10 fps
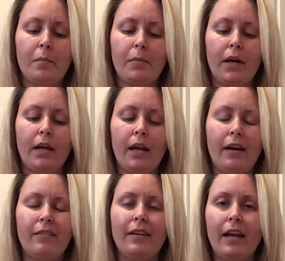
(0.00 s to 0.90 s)
but
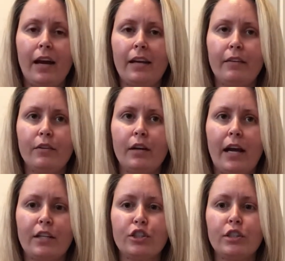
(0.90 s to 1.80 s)
I, I never
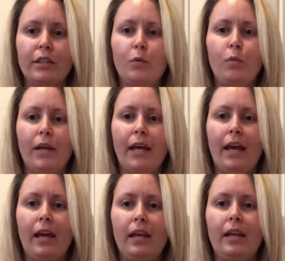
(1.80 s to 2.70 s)
actually went
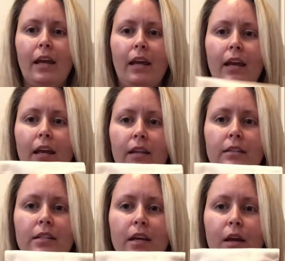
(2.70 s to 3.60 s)
ahead and
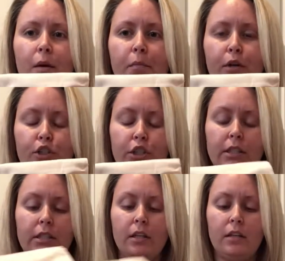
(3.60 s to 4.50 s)

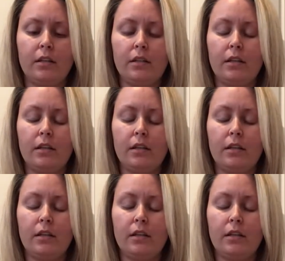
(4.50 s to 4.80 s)
purchased it.